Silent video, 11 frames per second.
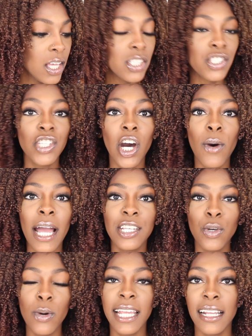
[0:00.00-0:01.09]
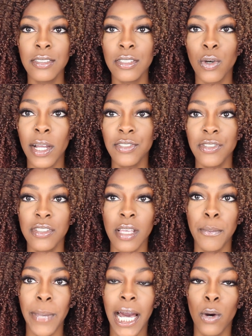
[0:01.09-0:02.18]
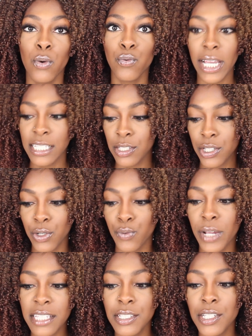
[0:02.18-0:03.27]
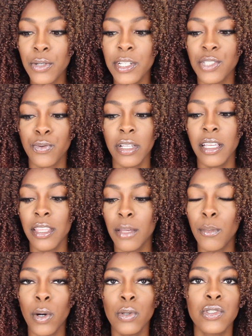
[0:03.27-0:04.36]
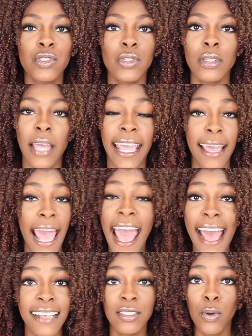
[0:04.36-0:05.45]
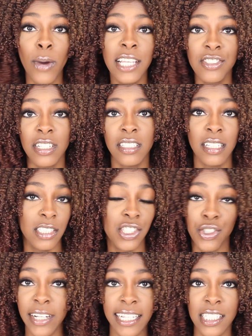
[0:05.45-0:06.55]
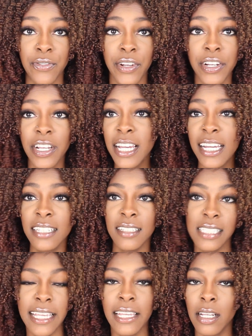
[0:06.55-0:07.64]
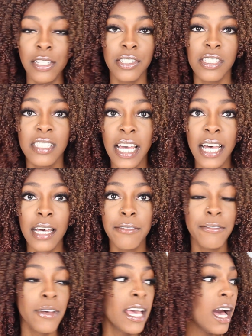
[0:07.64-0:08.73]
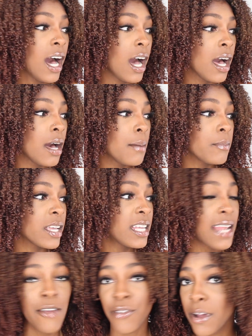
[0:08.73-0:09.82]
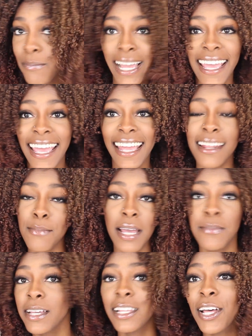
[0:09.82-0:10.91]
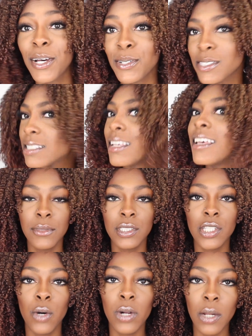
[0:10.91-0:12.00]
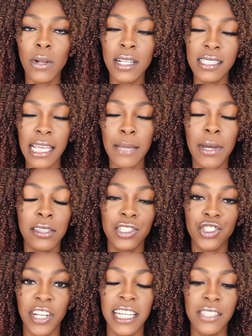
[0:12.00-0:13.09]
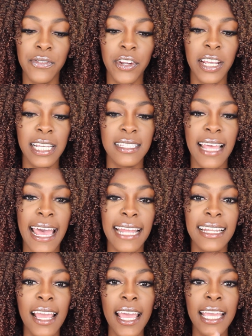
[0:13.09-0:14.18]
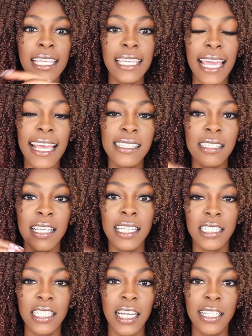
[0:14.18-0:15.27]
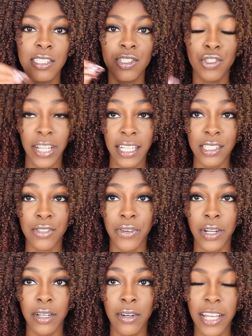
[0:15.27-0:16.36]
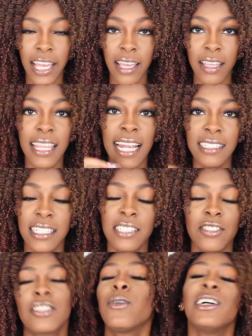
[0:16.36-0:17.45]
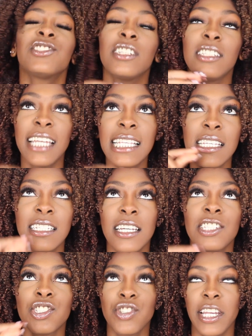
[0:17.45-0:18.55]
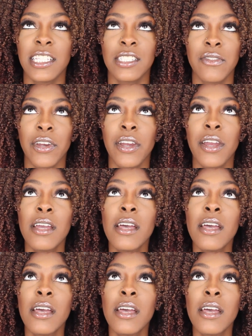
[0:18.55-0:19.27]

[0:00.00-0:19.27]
So I do want to answer the questions about residue. Residue is really the most asked question. Does it transfer? Does it get on your stuff? Can I rub my head in my pillows? So what I want to say about the transfer is that yes, it does transfer, okay? That is the answer to the question. Yes, it does transfer.